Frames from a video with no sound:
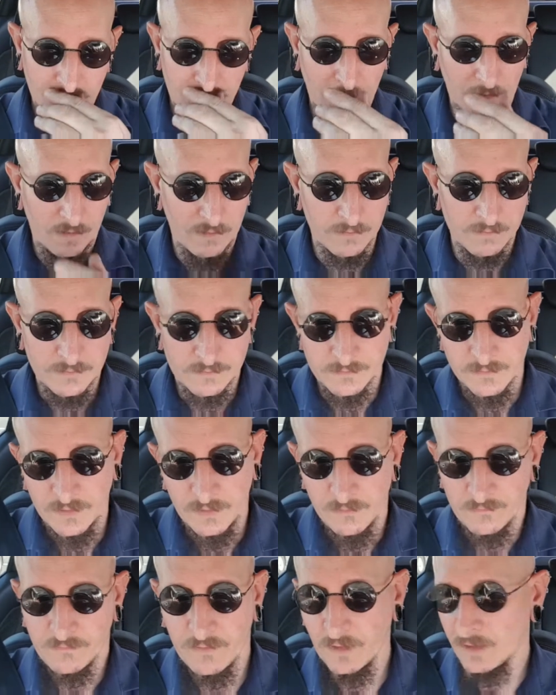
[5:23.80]

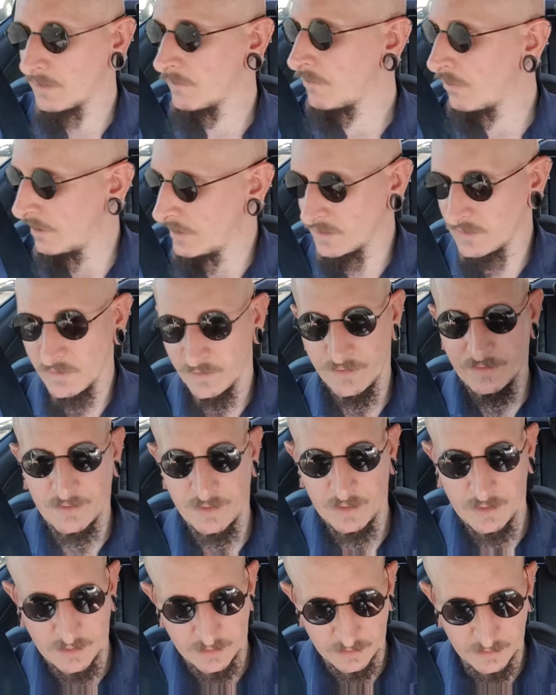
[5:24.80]
yeah very impressed with
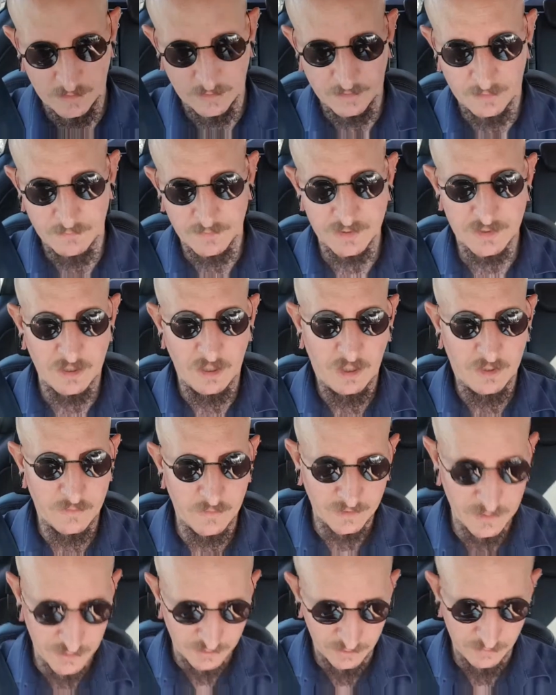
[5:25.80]
uh, Mr.
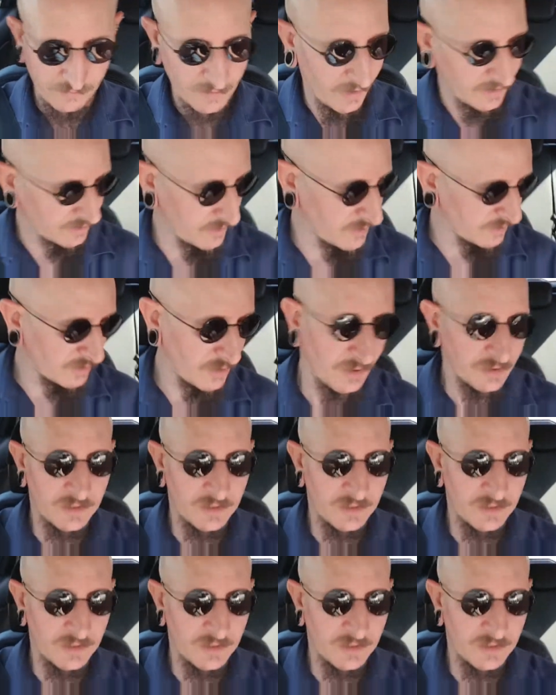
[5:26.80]
Hardwick's new range